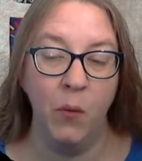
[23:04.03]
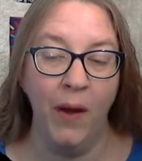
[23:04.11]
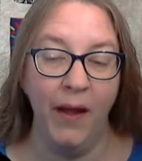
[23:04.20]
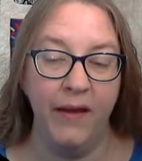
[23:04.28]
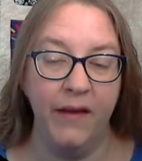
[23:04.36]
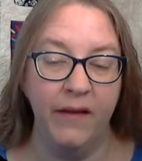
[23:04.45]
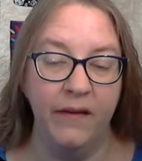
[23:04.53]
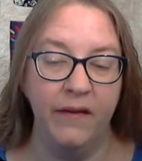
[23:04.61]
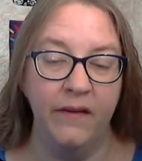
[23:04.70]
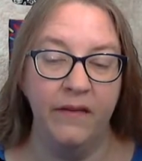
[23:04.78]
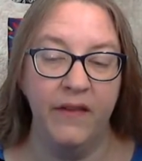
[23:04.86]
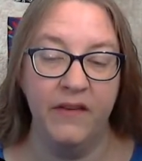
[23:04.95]
quiet,
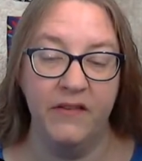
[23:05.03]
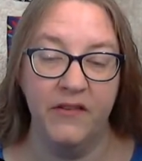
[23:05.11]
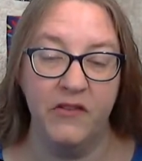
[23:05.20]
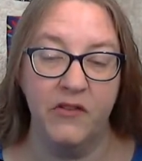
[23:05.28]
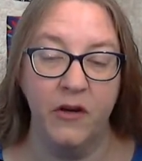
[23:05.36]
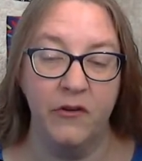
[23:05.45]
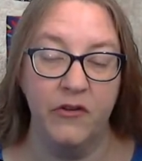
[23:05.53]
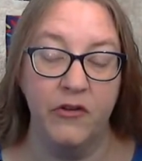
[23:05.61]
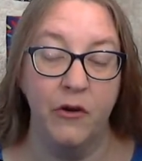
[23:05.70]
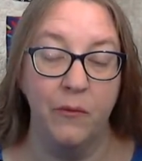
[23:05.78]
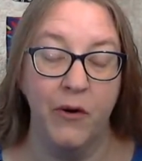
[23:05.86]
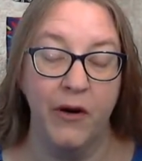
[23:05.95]
they discharged
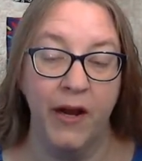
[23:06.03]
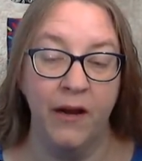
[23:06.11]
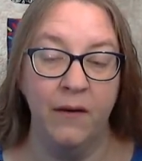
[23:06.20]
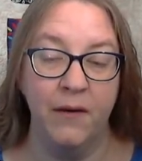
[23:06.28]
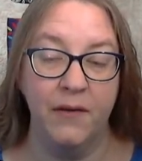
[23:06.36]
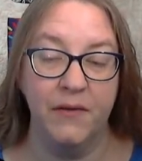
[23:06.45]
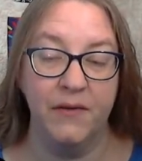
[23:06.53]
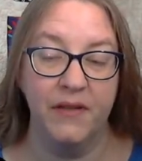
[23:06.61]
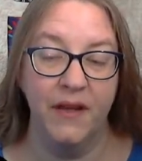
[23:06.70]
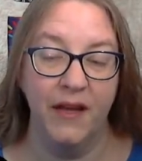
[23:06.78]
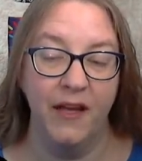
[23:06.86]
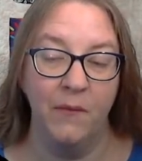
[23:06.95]
no more arrows.
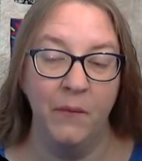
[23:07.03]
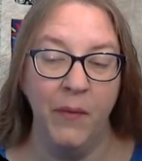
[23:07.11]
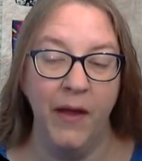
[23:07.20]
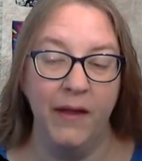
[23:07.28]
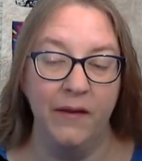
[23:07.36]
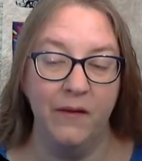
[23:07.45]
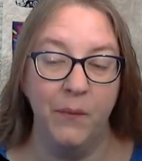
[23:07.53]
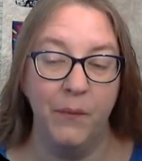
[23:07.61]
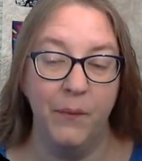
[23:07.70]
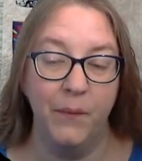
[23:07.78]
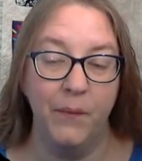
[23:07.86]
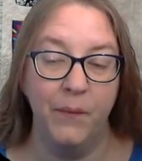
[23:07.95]
But
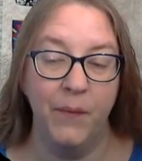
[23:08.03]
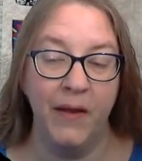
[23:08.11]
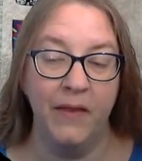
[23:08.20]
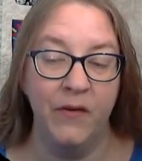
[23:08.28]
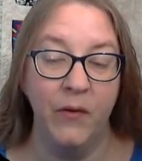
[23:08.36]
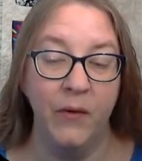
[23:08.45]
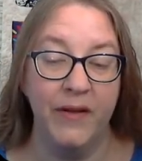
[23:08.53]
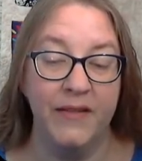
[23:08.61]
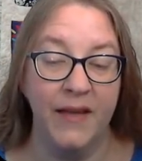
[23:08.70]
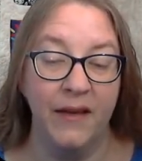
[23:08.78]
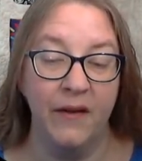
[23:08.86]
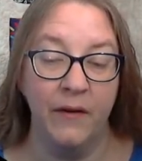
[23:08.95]
by the
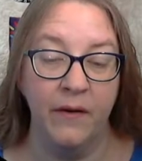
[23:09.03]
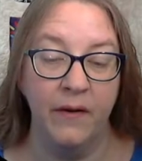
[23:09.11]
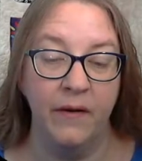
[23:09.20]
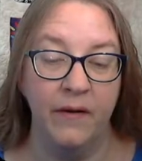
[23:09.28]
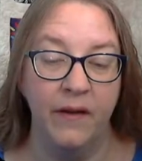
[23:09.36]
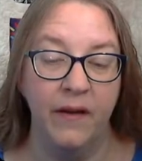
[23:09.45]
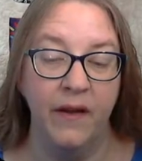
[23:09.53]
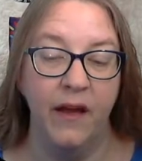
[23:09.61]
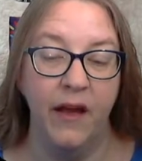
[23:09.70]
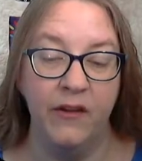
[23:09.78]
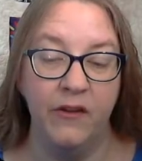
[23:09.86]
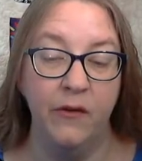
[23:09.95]
noise I heard,
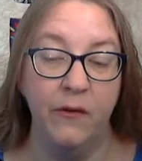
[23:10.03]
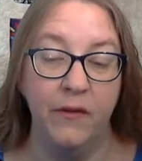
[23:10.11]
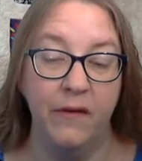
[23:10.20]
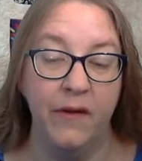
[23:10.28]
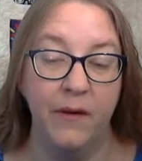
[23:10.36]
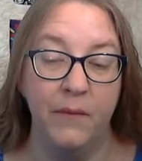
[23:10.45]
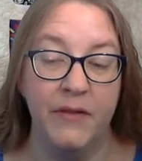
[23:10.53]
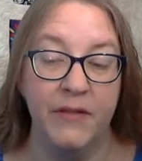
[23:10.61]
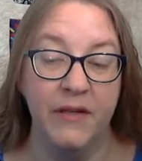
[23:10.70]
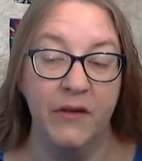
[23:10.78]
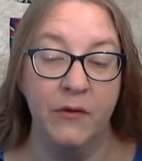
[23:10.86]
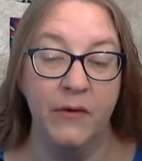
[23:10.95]
I knew their numbers
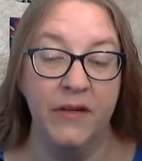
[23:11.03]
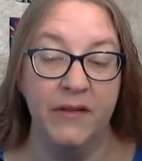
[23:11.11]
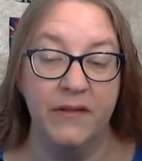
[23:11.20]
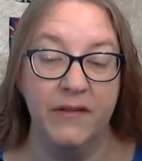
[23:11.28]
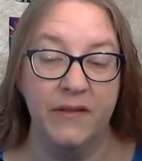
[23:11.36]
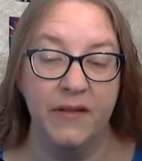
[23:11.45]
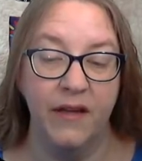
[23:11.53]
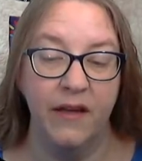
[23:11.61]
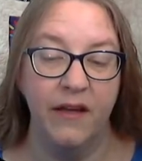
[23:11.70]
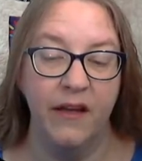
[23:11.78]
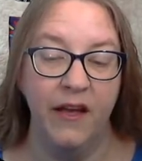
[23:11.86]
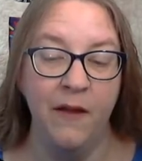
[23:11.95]
increased.
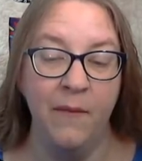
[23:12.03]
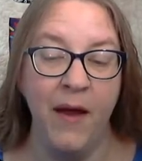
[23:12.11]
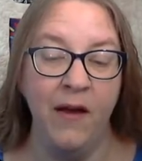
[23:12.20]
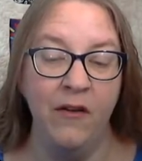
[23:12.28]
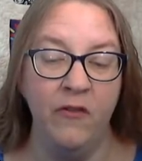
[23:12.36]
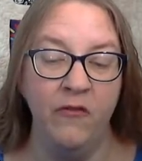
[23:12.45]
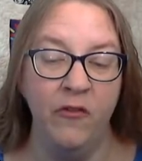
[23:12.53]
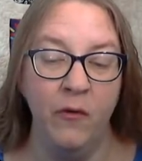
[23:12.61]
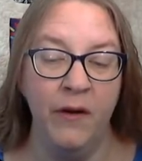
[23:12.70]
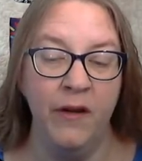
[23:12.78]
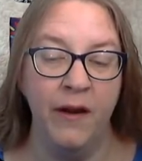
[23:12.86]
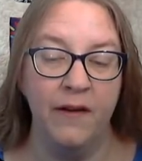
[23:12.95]
And about
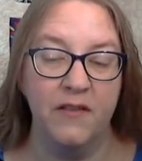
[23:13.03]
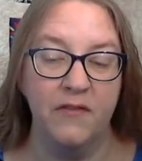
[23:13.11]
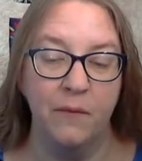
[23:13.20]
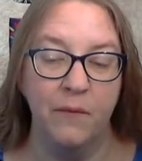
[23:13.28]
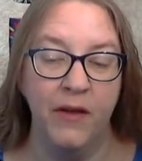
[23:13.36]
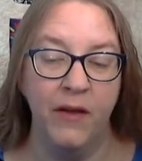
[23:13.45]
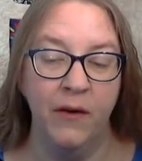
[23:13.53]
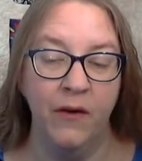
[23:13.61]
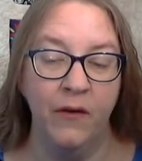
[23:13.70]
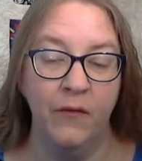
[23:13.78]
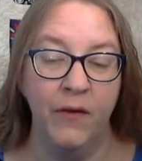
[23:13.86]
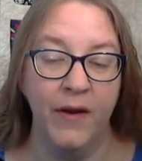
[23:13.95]
four yards from me,
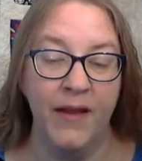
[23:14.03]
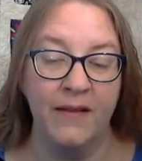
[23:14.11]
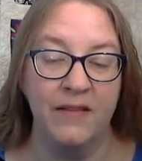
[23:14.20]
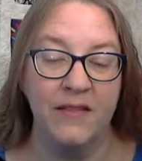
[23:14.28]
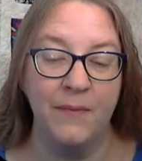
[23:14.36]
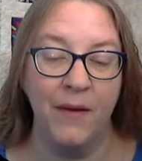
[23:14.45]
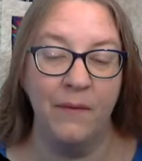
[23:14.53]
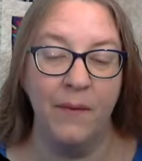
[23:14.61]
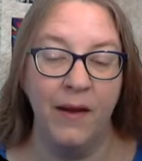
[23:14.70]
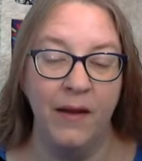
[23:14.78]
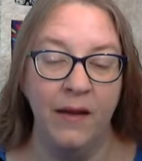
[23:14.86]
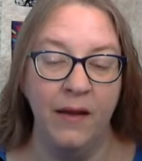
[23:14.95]
over against my
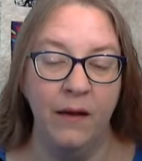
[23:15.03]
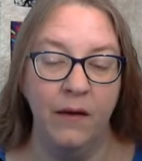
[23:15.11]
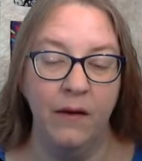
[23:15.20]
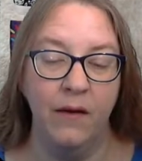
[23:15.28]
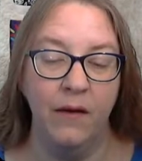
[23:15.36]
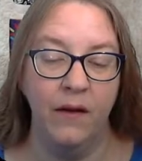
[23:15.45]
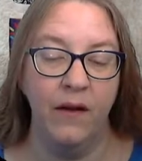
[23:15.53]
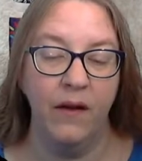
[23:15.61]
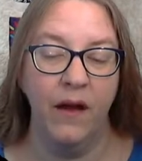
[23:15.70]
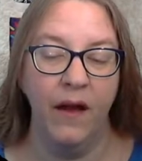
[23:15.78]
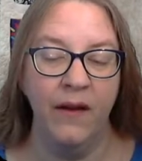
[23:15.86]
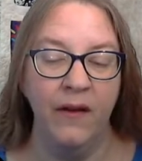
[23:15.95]
right ear,
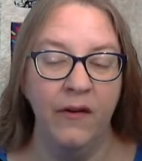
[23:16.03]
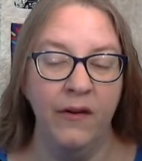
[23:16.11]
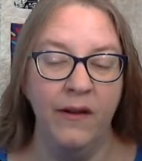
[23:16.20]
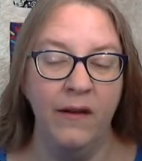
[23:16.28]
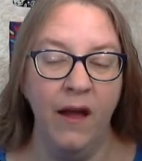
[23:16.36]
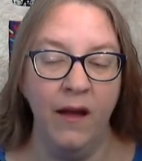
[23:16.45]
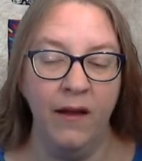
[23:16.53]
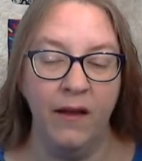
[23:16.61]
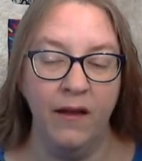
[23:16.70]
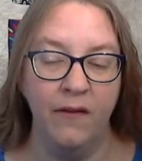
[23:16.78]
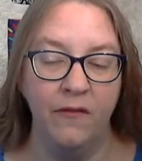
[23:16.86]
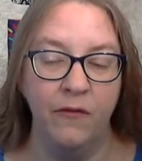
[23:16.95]
I heard a
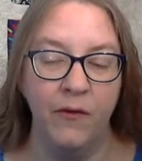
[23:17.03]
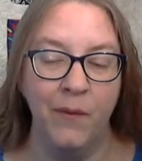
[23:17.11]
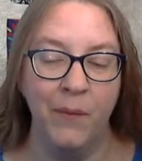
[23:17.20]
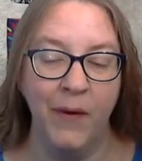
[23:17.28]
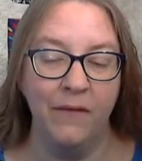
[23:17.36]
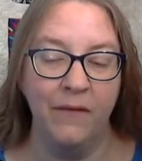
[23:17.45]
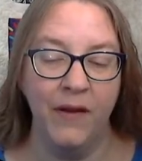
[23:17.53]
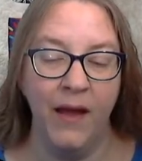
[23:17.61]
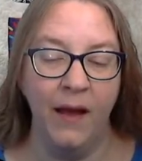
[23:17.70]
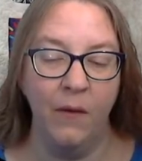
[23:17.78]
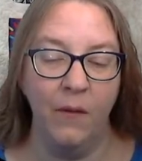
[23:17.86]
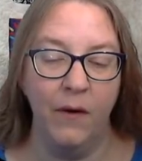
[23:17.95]
knocking for above an
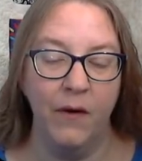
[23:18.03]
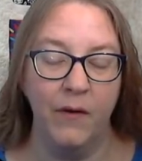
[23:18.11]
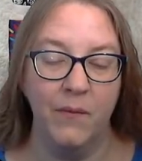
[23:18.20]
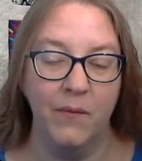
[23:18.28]
hour,